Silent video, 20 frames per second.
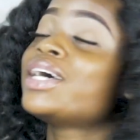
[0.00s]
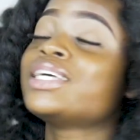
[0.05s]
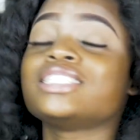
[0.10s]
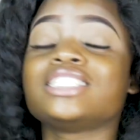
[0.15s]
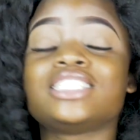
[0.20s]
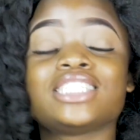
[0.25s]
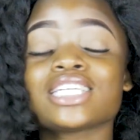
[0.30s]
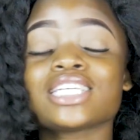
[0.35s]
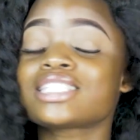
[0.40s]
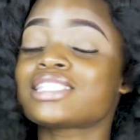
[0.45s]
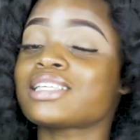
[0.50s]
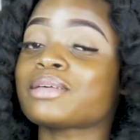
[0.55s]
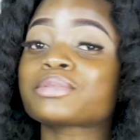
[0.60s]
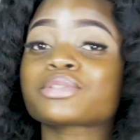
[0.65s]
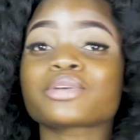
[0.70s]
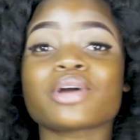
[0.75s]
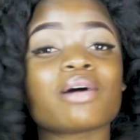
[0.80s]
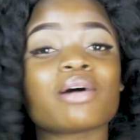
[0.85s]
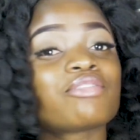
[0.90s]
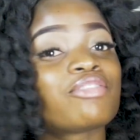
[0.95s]
Just
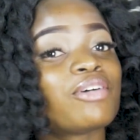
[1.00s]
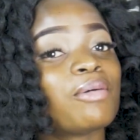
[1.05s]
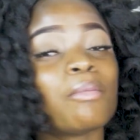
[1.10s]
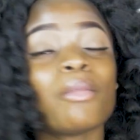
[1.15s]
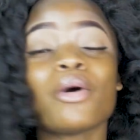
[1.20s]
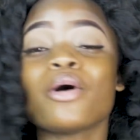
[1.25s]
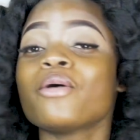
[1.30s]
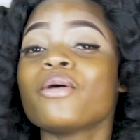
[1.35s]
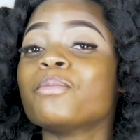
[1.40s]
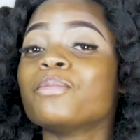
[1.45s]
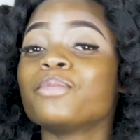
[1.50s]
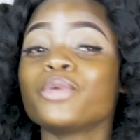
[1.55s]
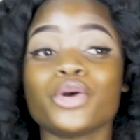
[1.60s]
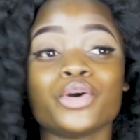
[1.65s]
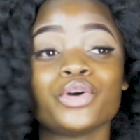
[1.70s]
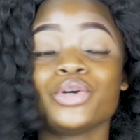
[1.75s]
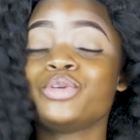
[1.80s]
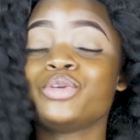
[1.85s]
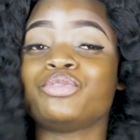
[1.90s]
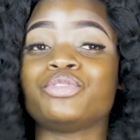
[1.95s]
subscribe for more
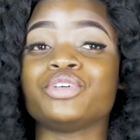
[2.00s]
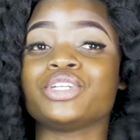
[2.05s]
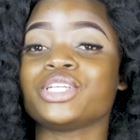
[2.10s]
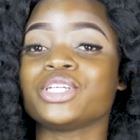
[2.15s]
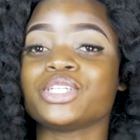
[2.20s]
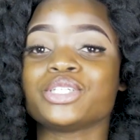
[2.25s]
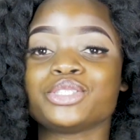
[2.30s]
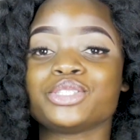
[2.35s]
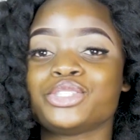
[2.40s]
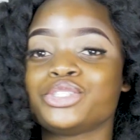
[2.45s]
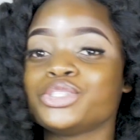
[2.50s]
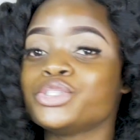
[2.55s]
good videos.